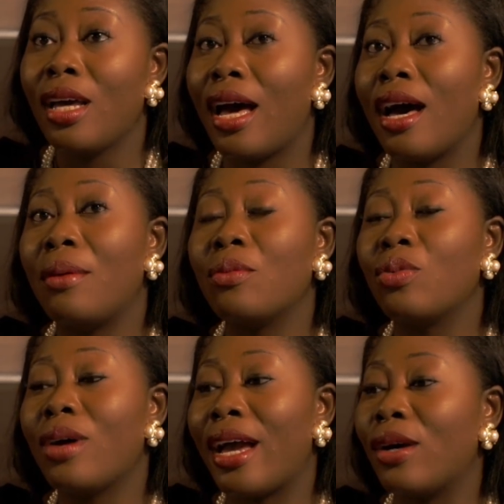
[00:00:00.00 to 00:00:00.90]

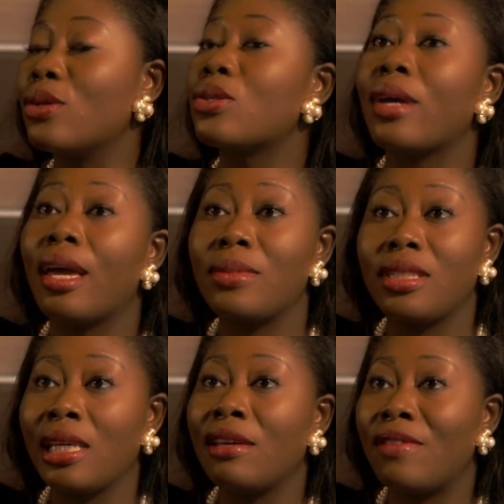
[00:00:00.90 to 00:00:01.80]
I also
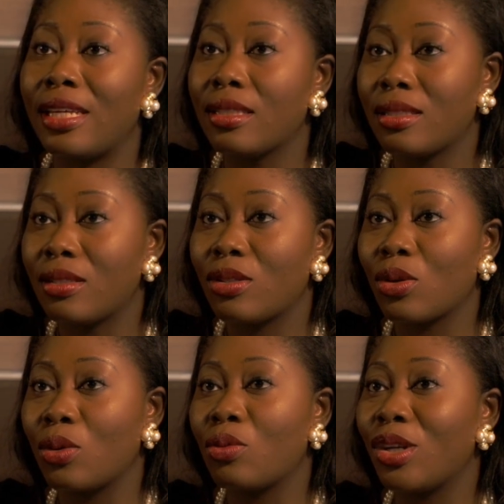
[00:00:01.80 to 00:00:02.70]
MC events,
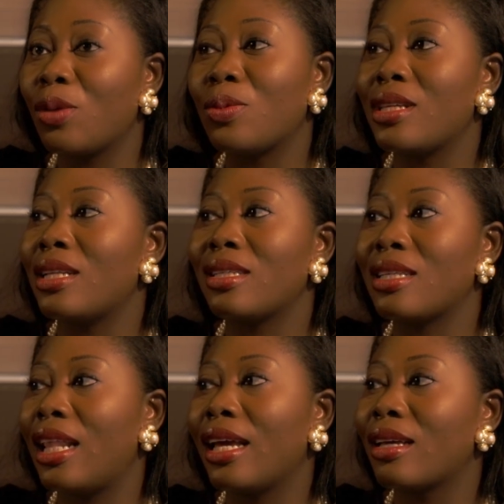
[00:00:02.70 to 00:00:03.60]
so radio presenters
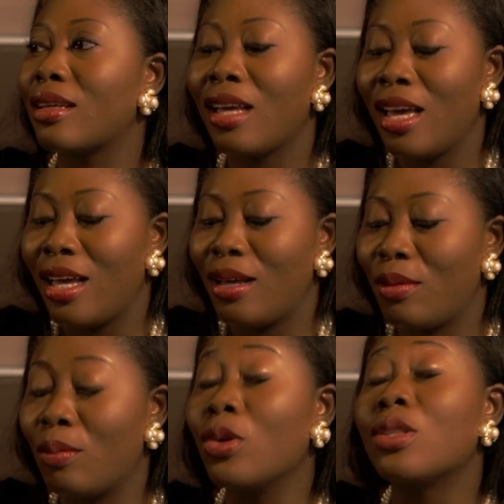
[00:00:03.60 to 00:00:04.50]
are like
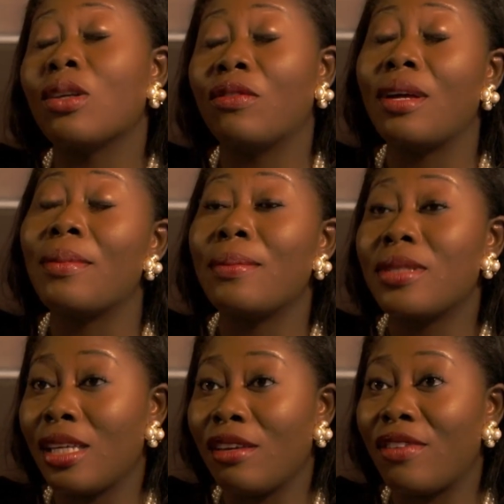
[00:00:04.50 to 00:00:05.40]
most of them
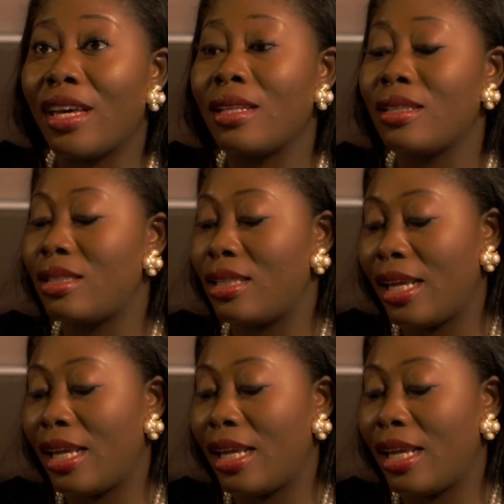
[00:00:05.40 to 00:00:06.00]
MC events.